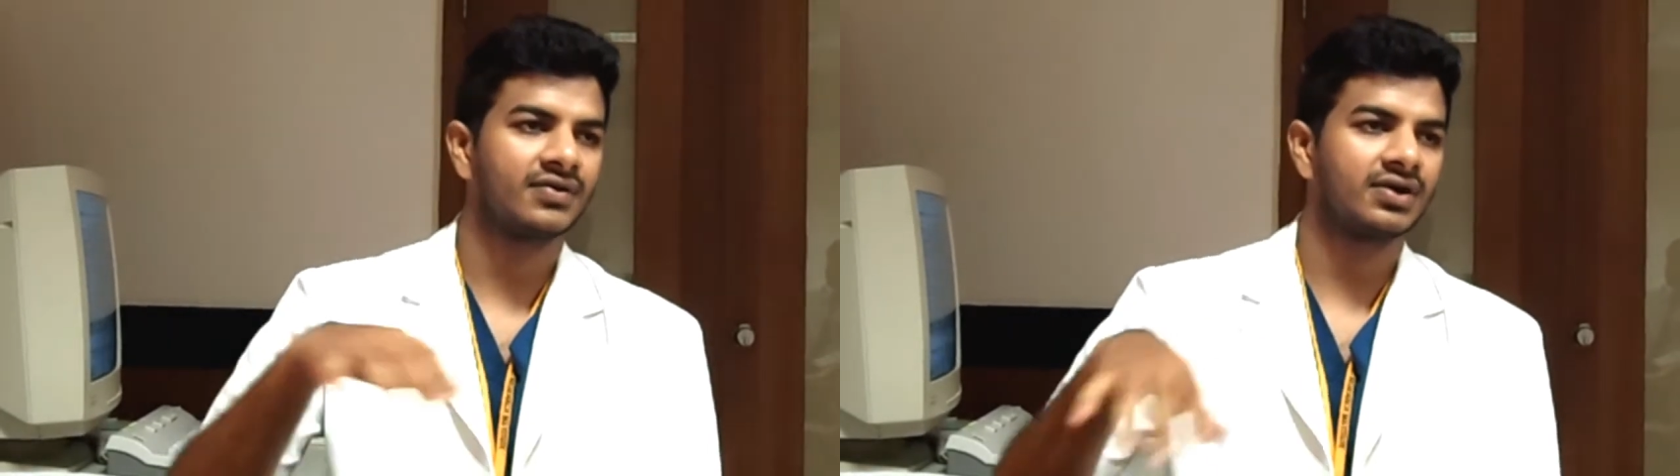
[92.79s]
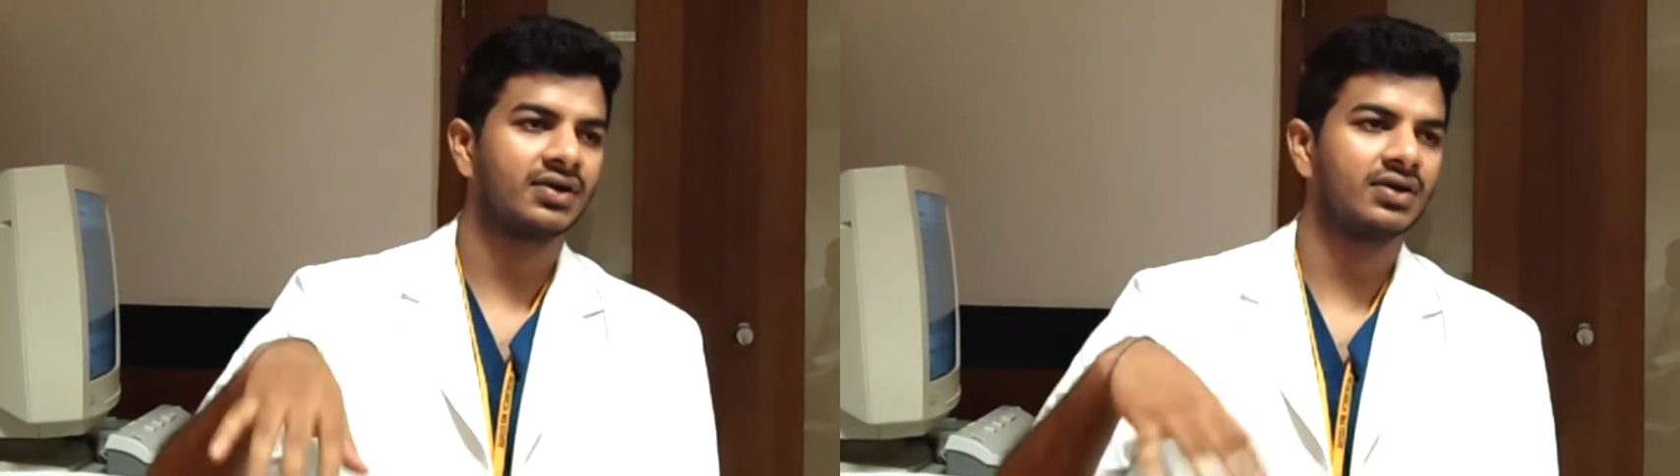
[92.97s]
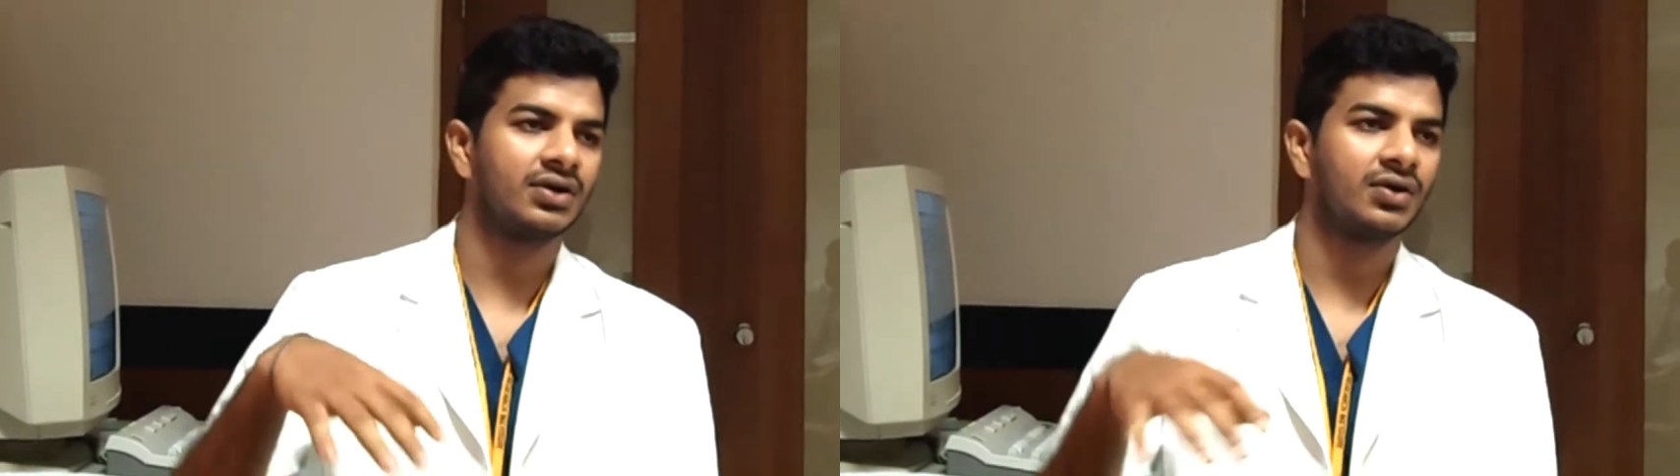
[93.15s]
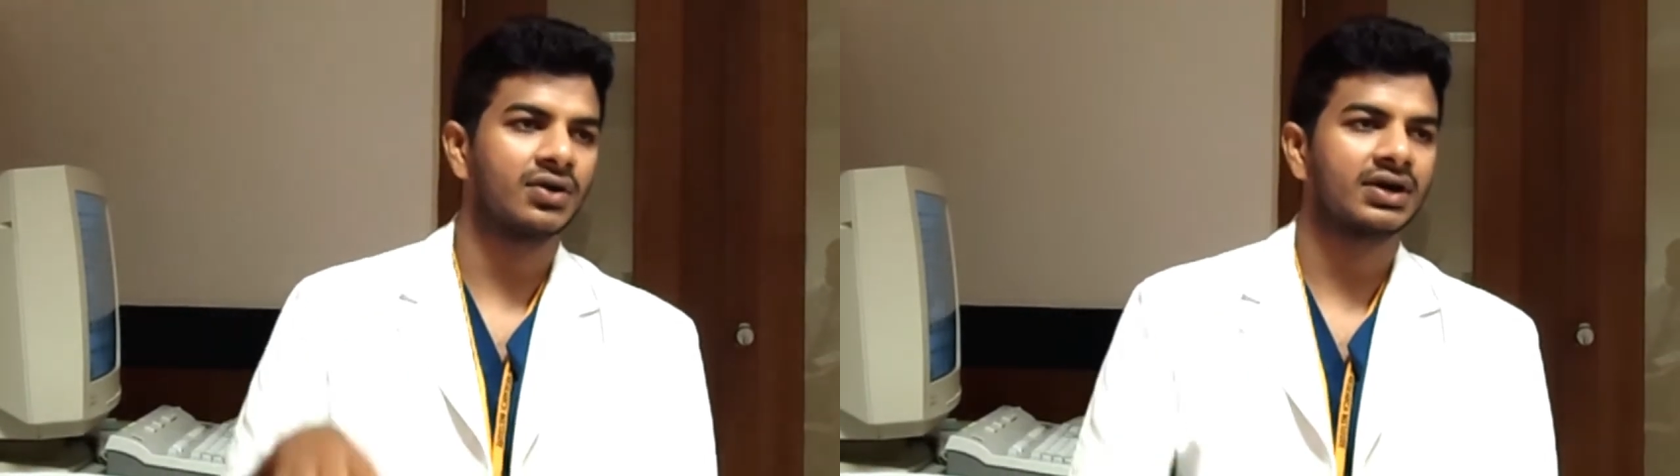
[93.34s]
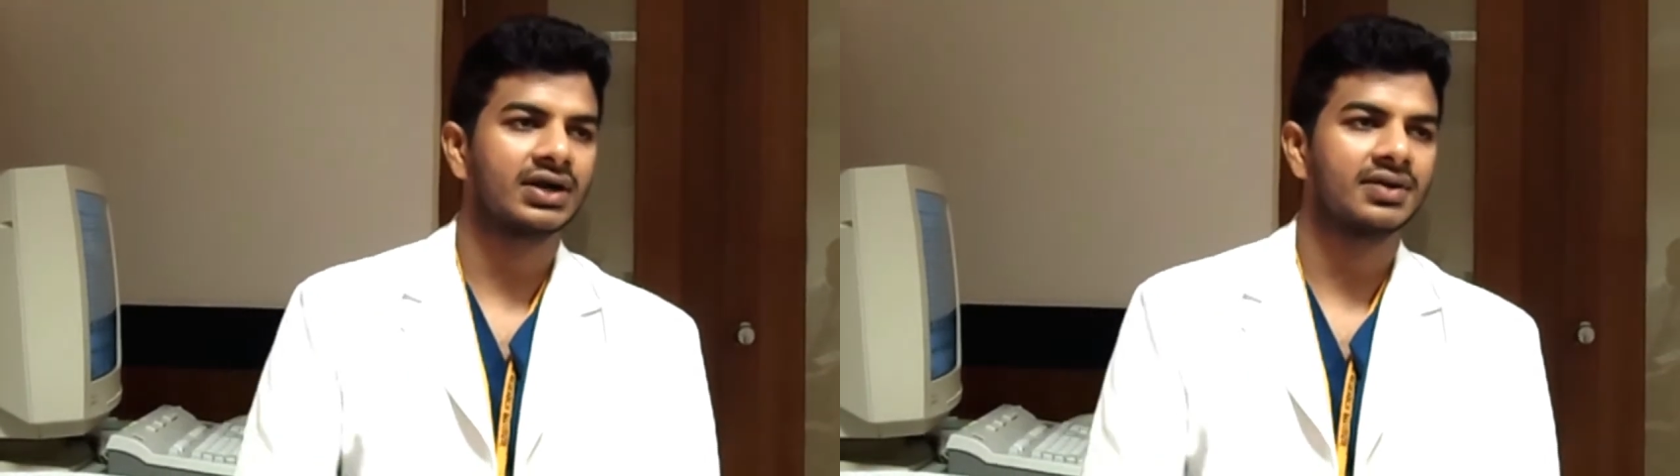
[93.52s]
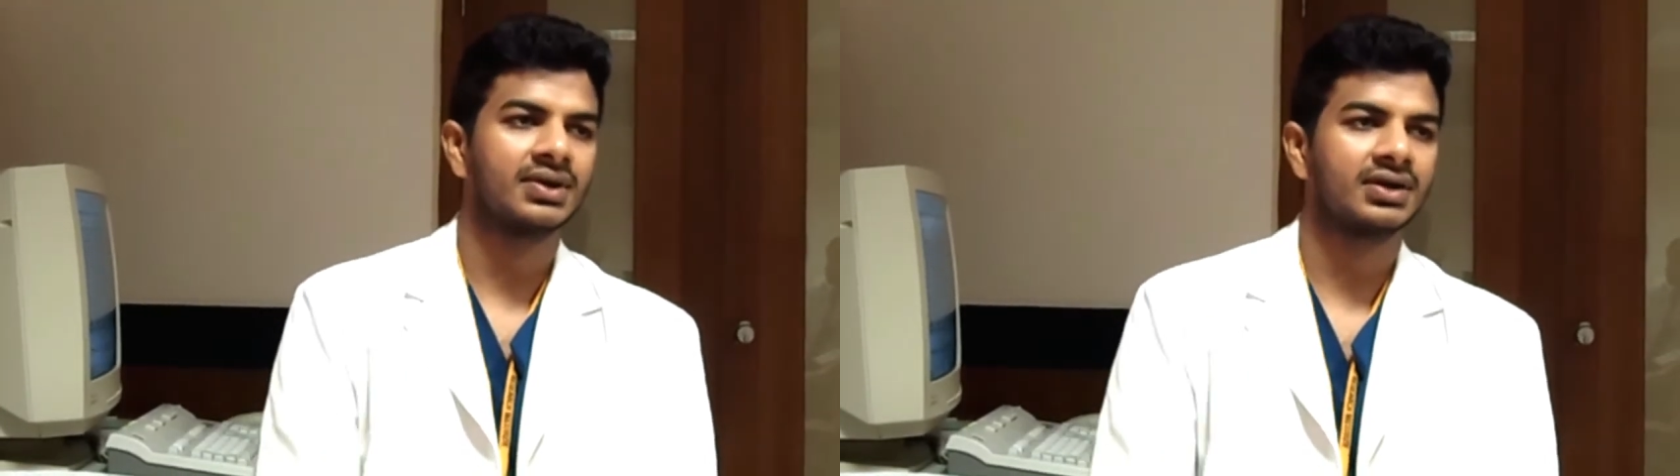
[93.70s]
for a long
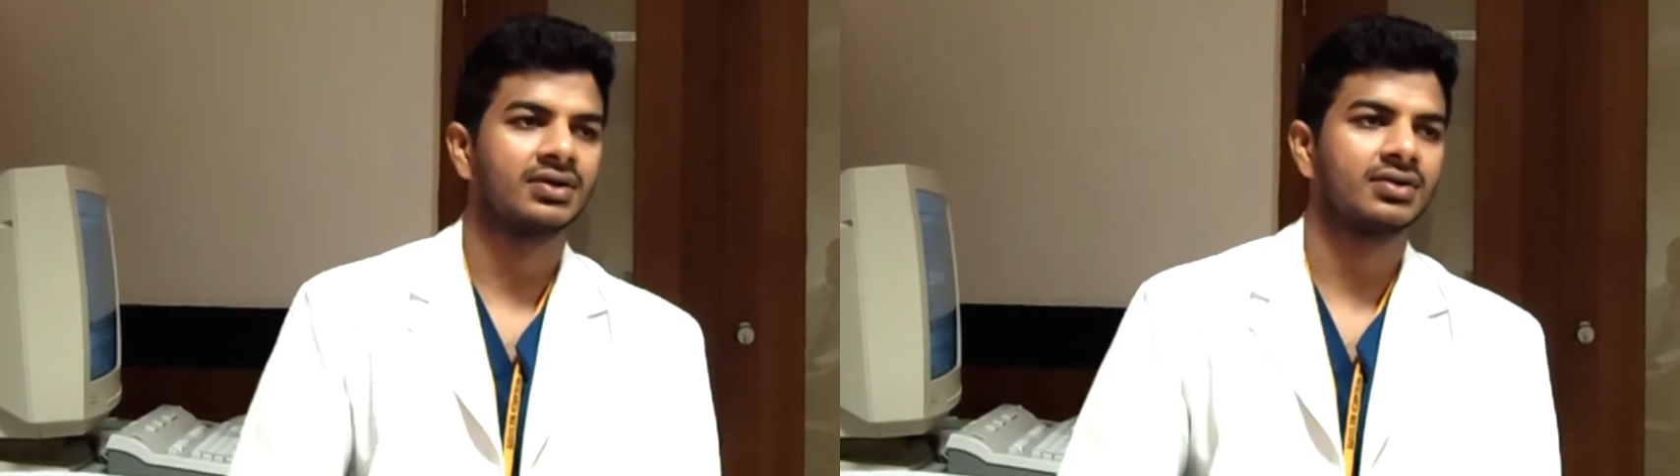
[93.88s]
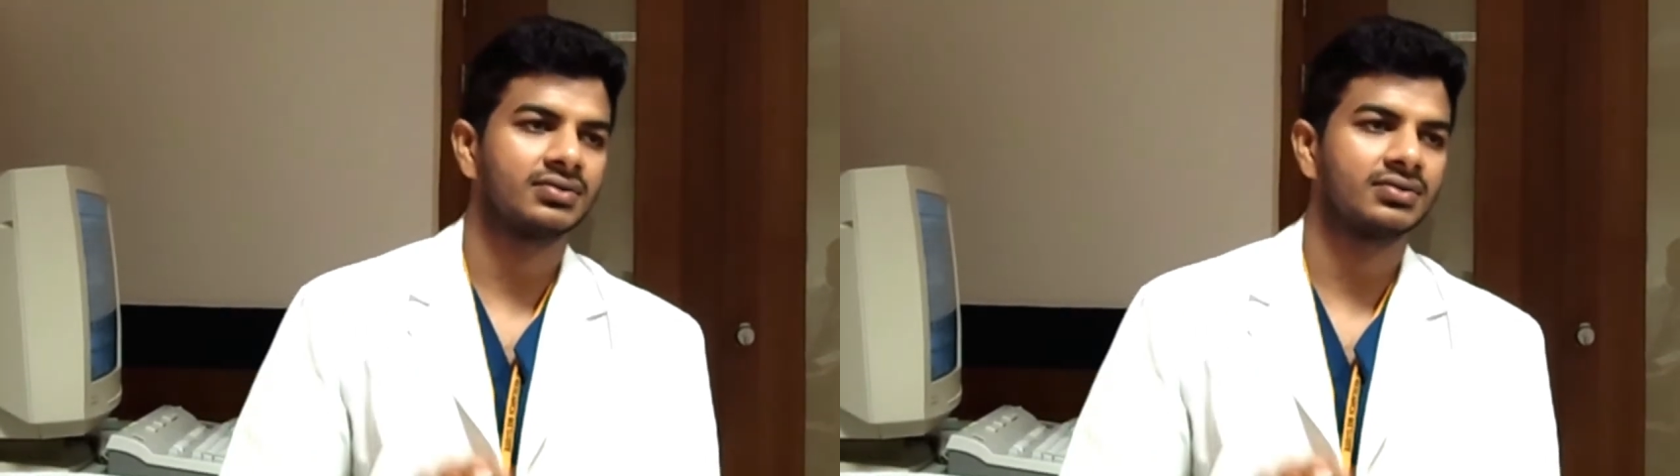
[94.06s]
time and